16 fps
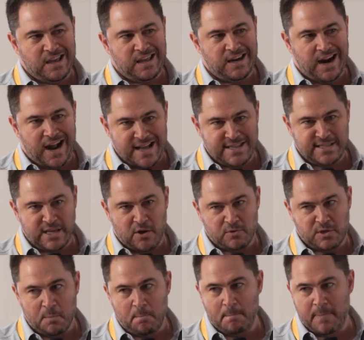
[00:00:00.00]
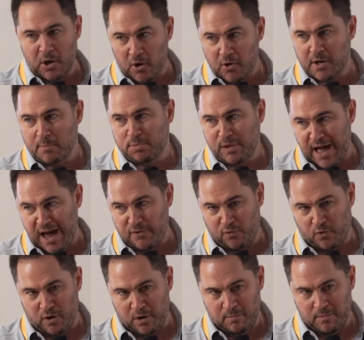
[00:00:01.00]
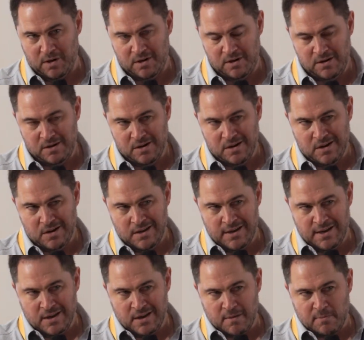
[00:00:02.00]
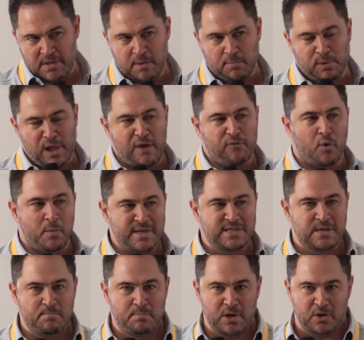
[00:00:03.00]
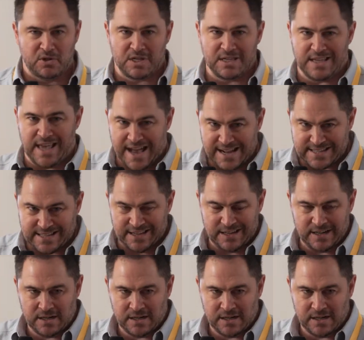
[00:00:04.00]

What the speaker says: in an ICO to build a platform, but the platform isn't built yet,